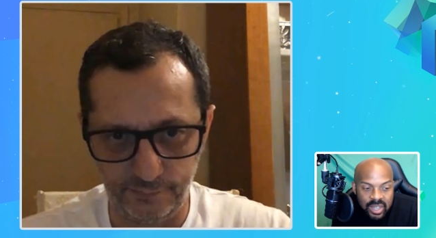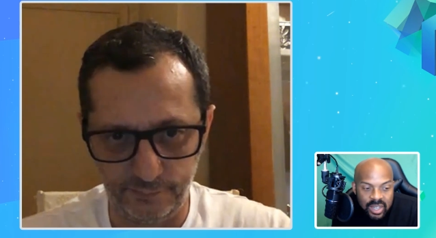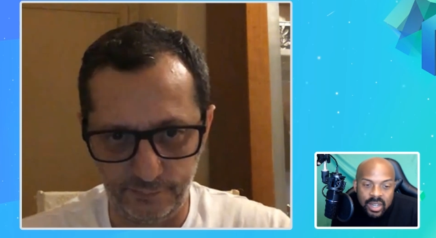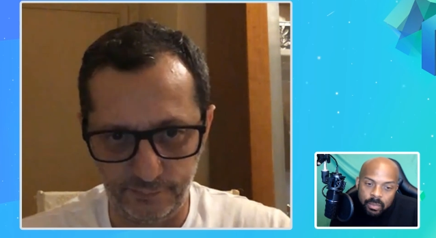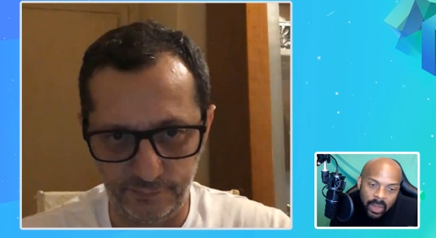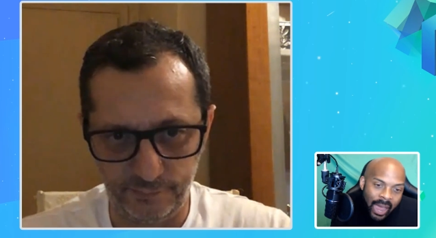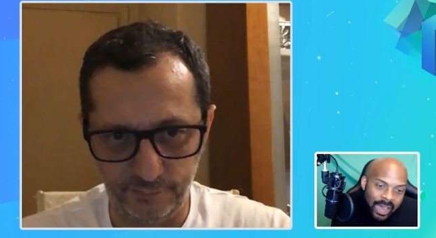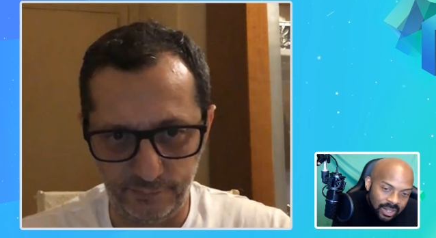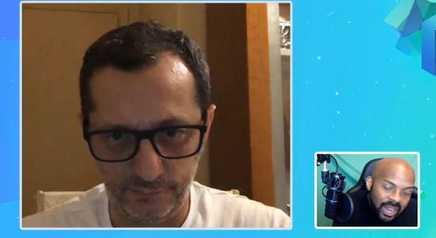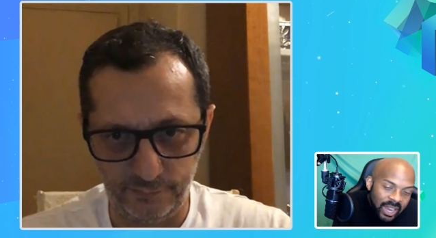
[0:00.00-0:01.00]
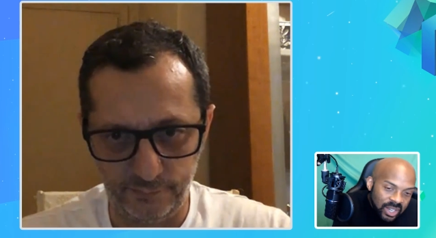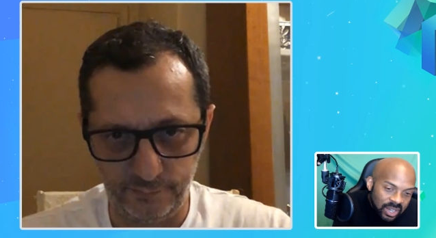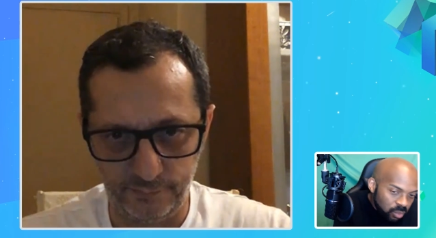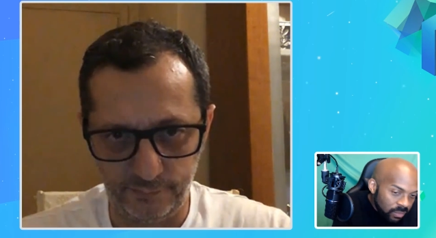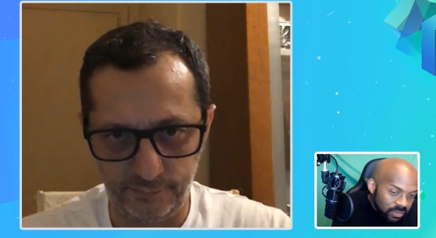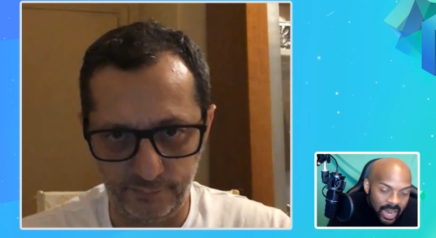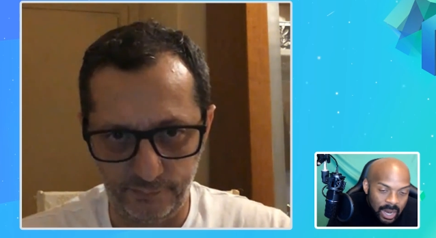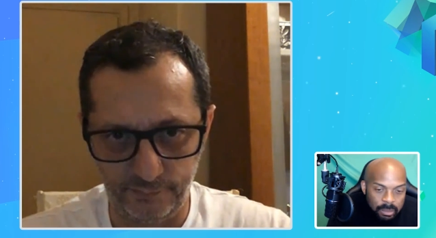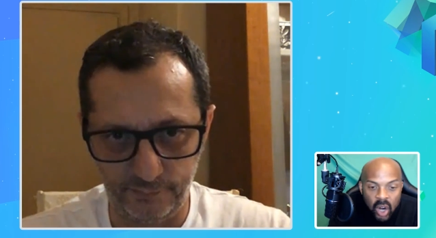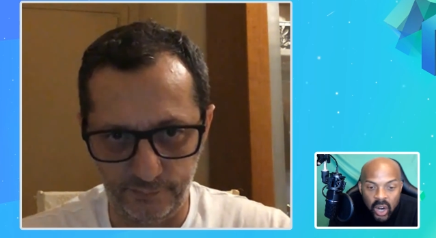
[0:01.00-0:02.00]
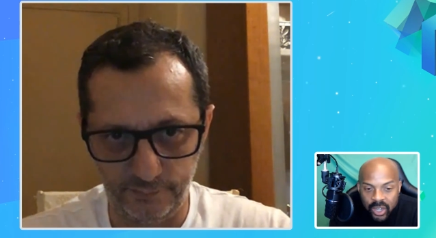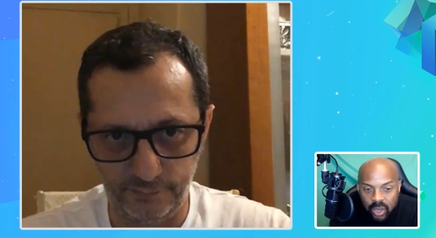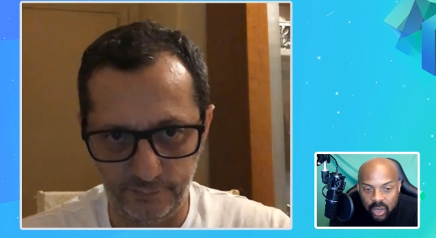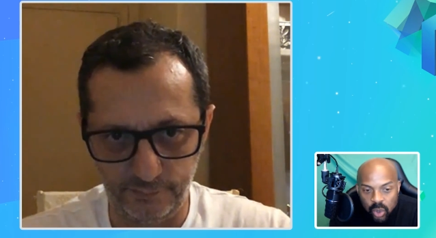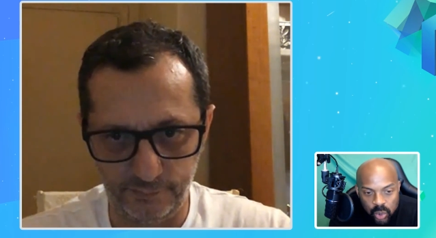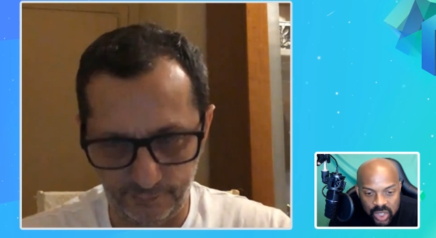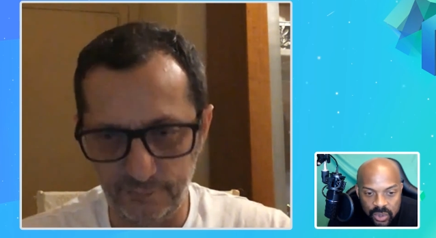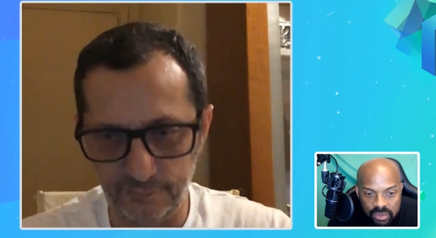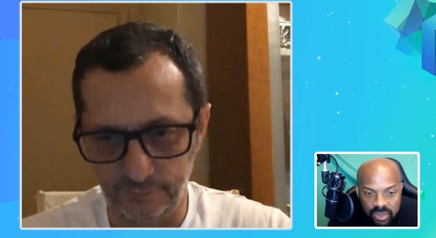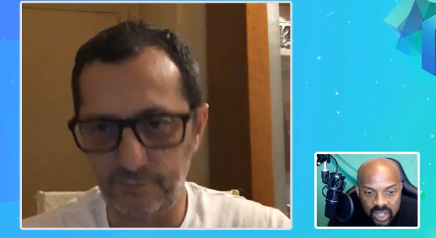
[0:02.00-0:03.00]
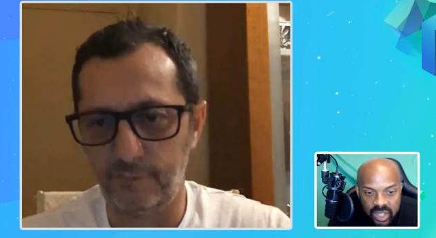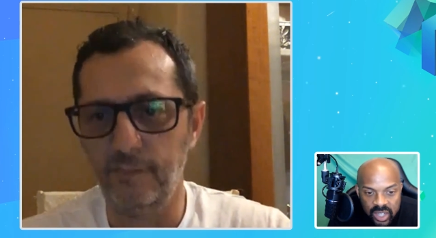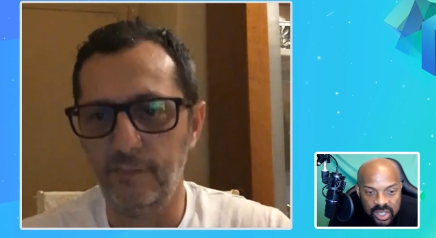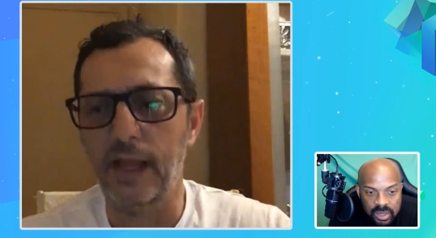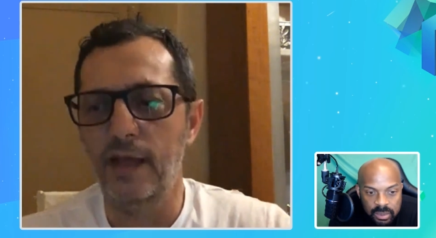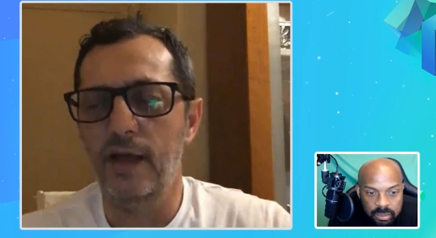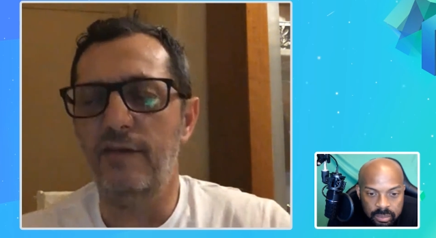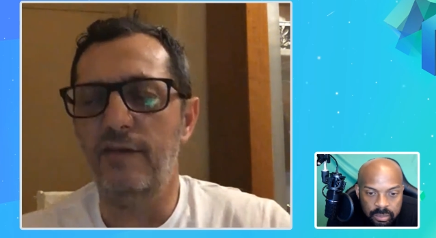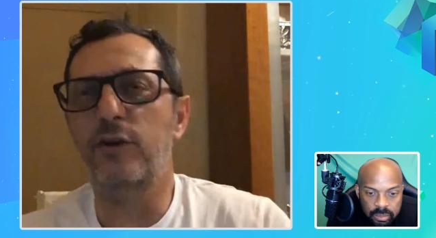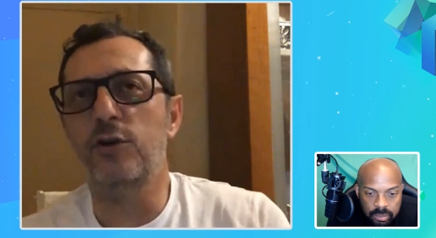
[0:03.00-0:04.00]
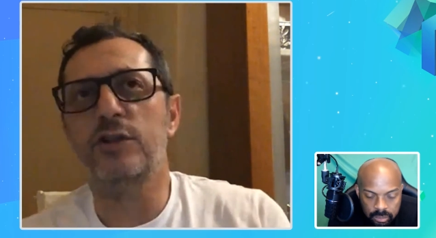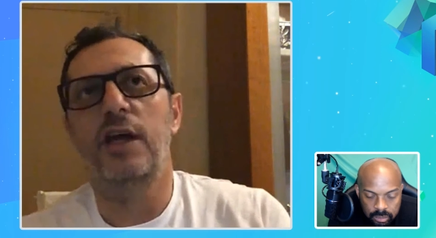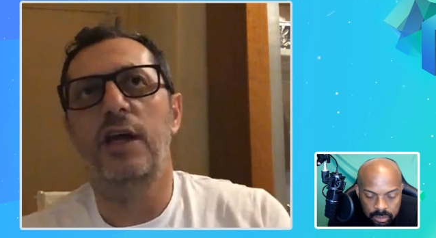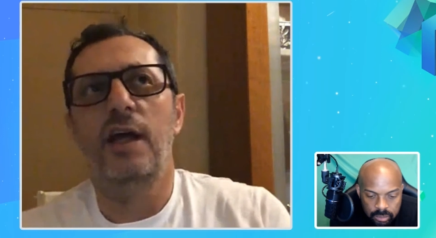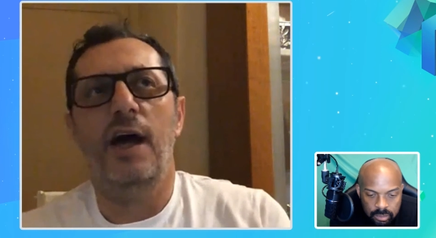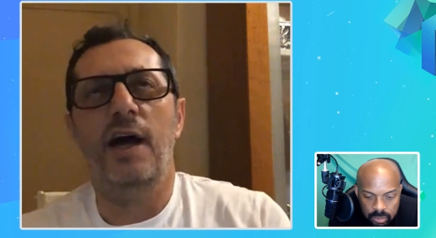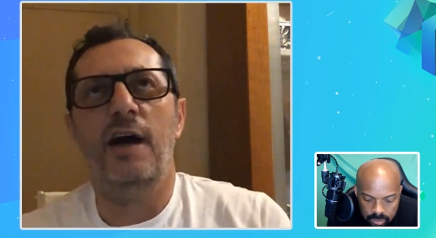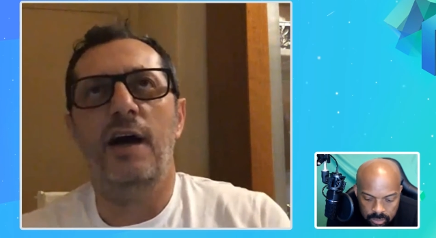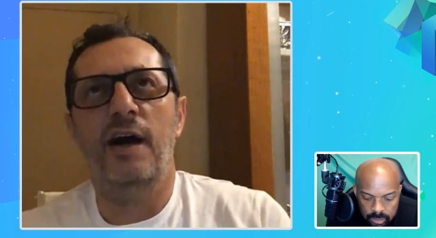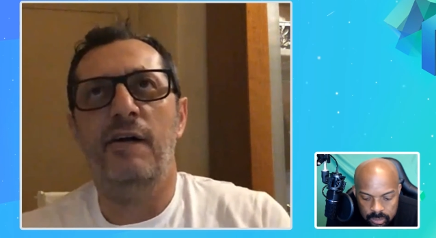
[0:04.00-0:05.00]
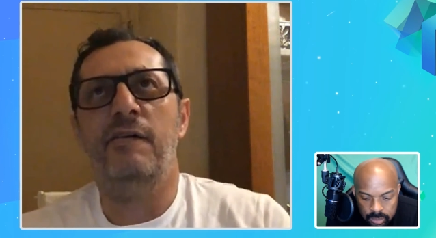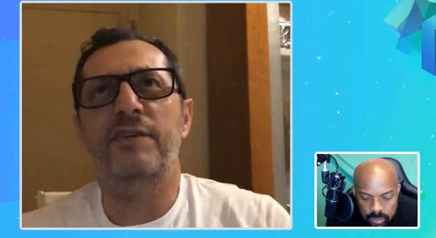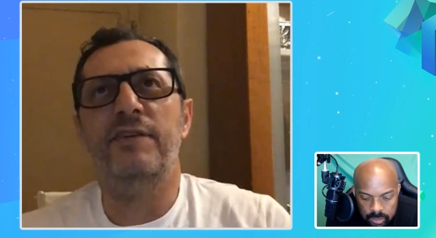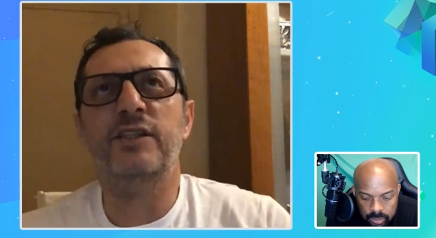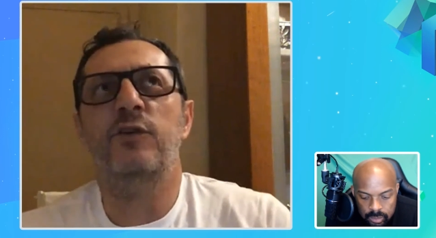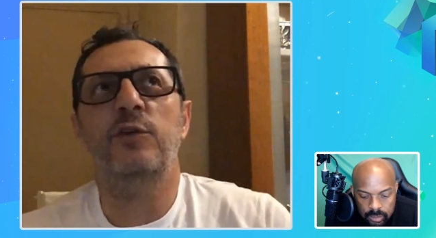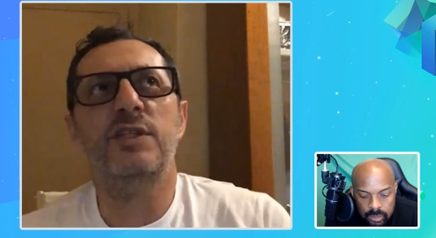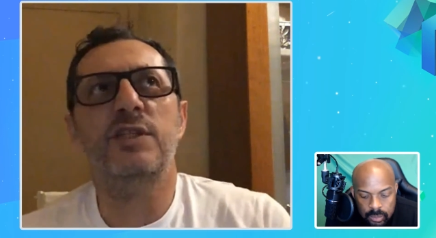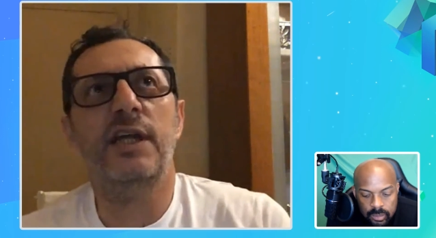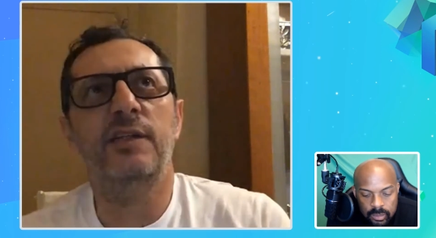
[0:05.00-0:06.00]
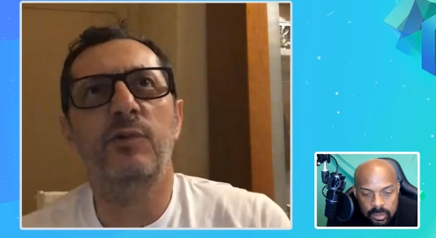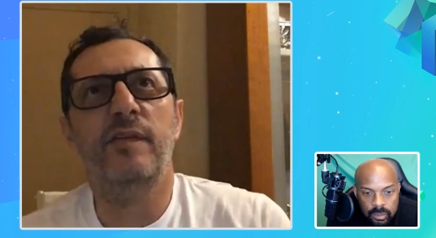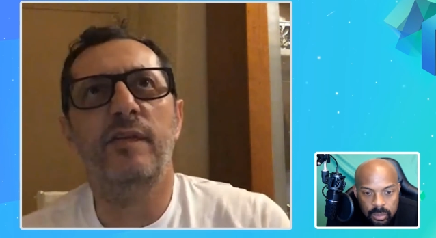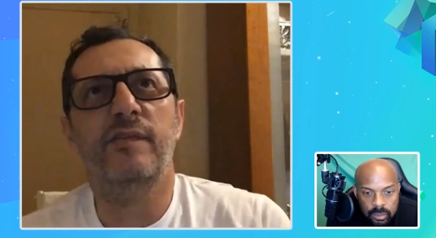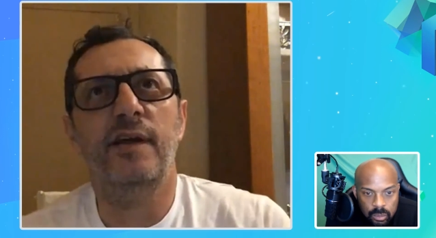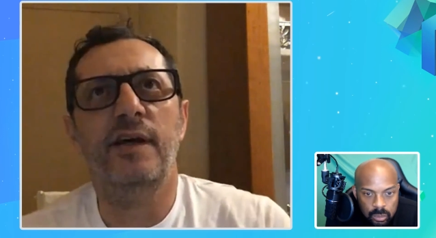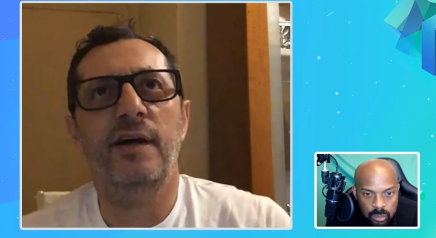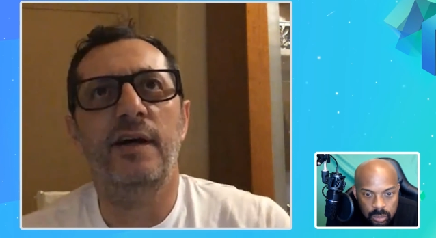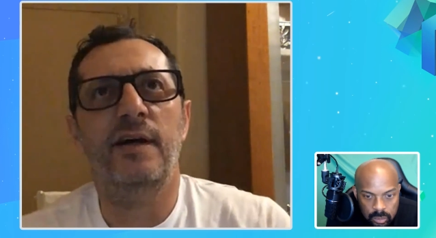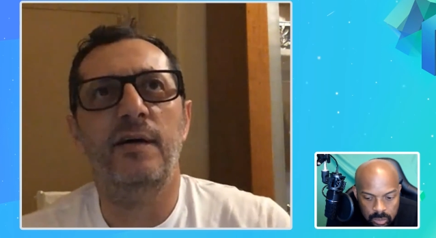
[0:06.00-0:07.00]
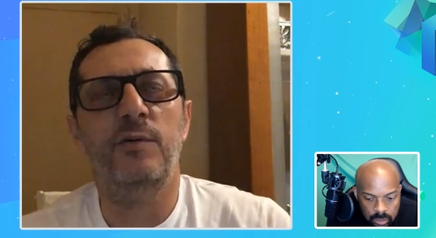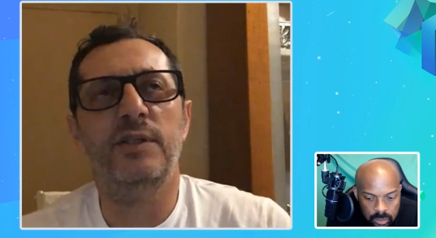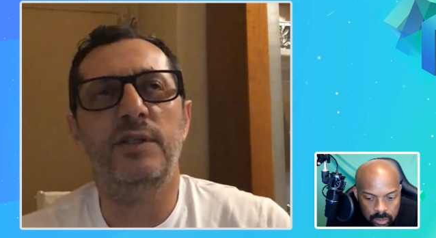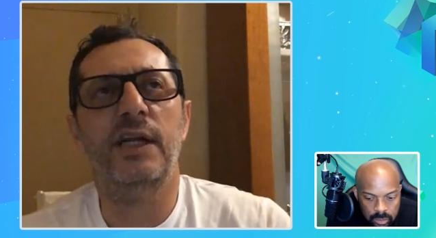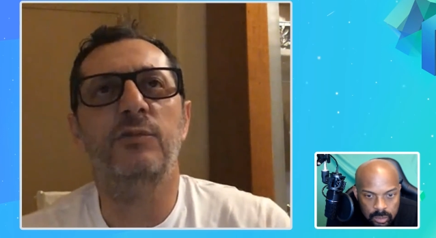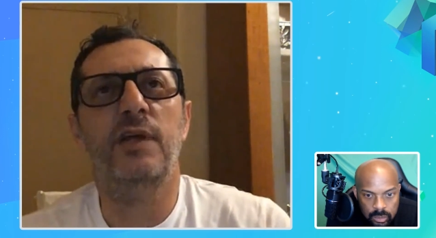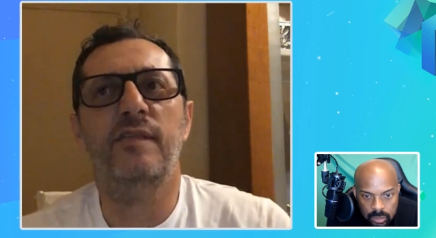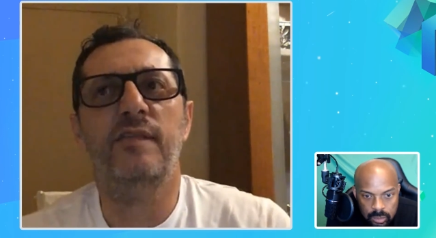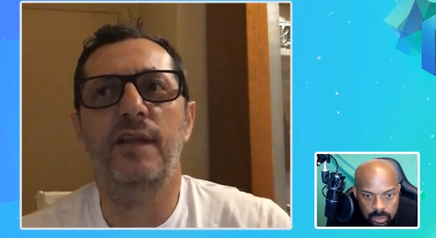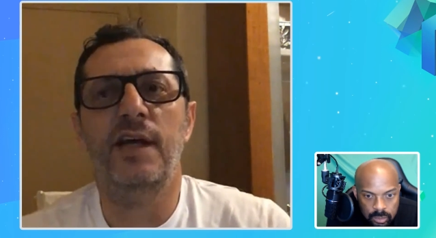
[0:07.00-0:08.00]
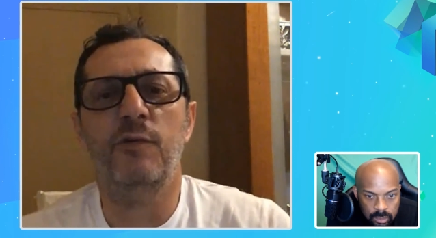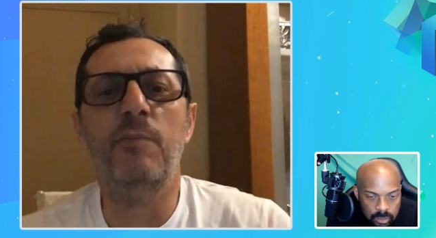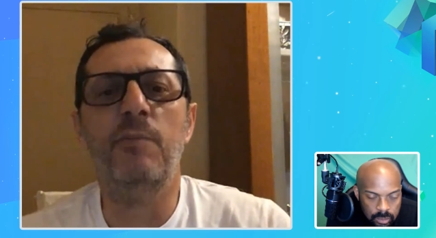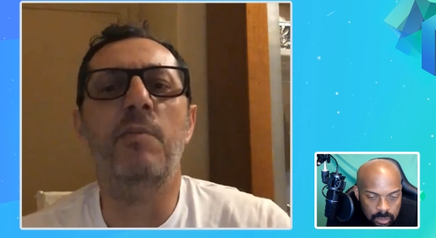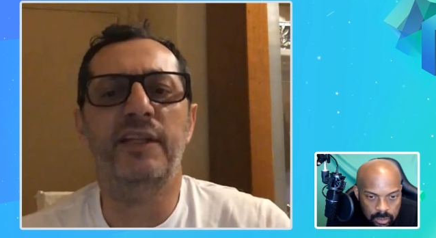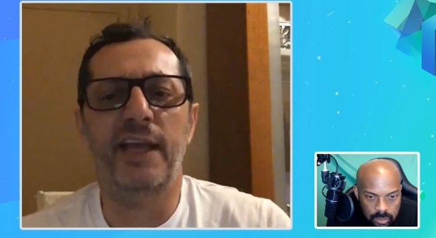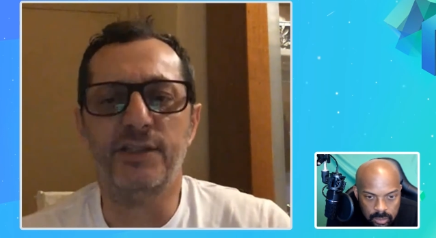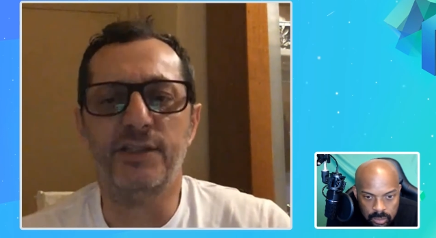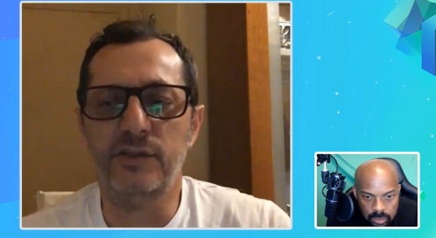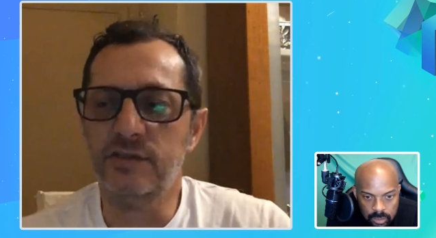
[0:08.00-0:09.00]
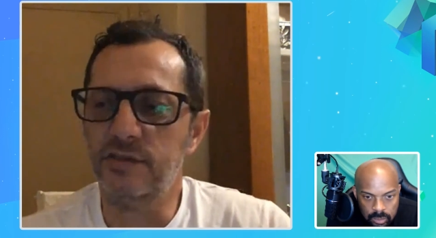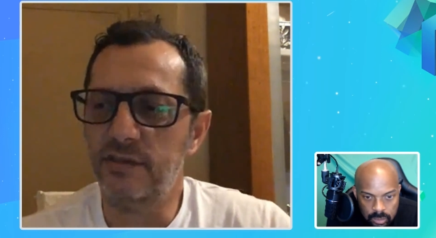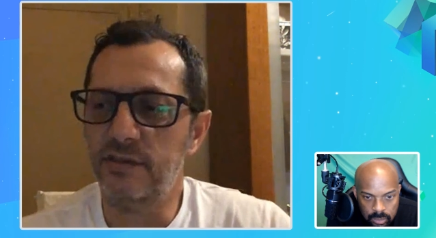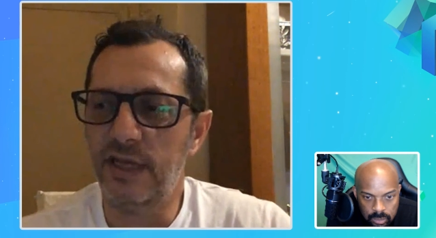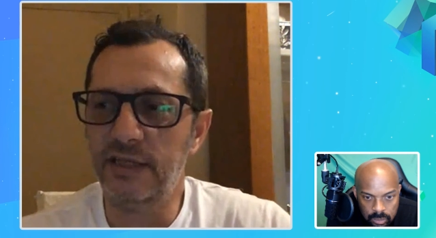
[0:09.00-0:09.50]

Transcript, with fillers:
Speaker 1: and native with the API calls into Uniface?
Speaker 2: Of course. Uh, first of all, we start with uh, we start with uh, web applications,